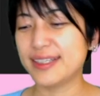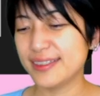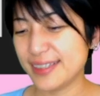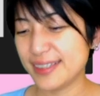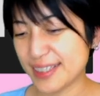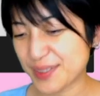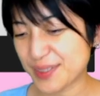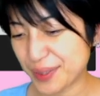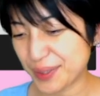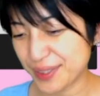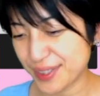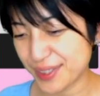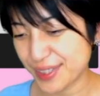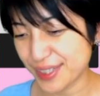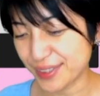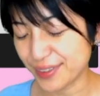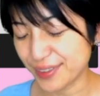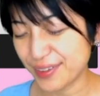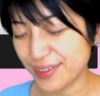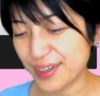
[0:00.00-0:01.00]
That's what I going
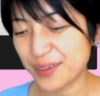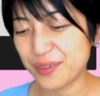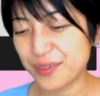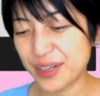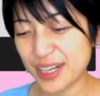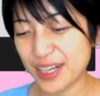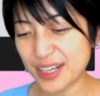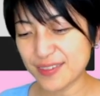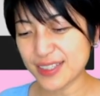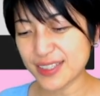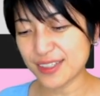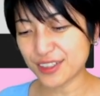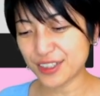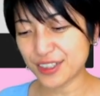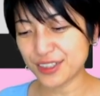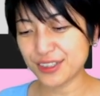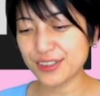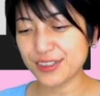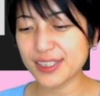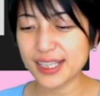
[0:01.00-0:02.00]
to do, a ring of
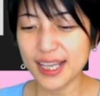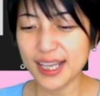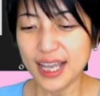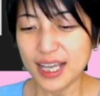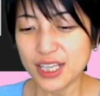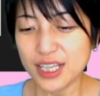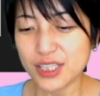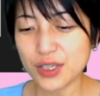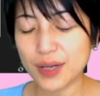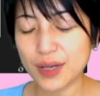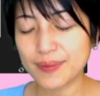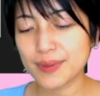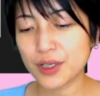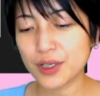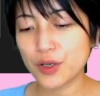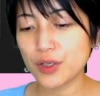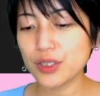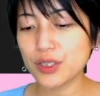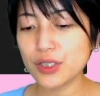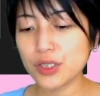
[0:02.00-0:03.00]
circles. So I'm
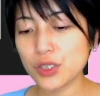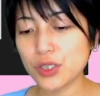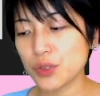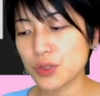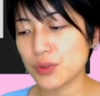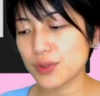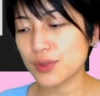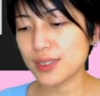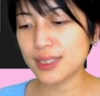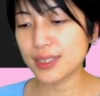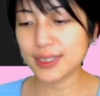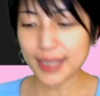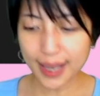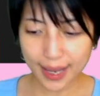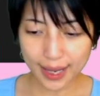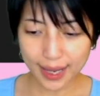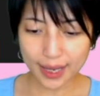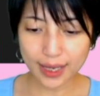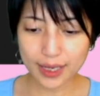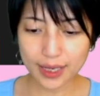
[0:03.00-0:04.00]
going to
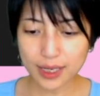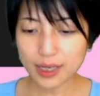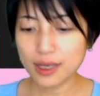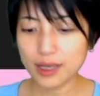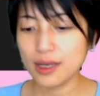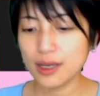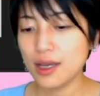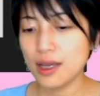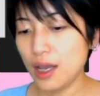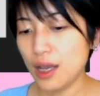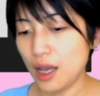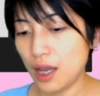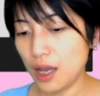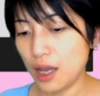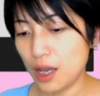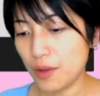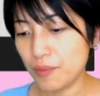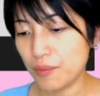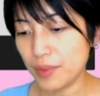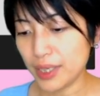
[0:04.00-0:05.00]
say
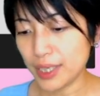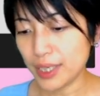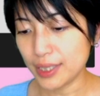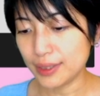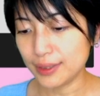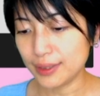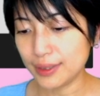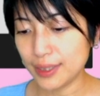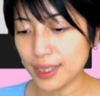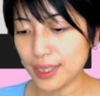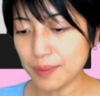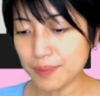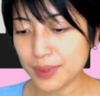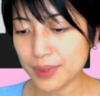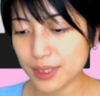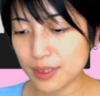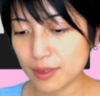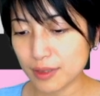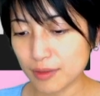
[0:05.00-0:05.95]
um, ellipse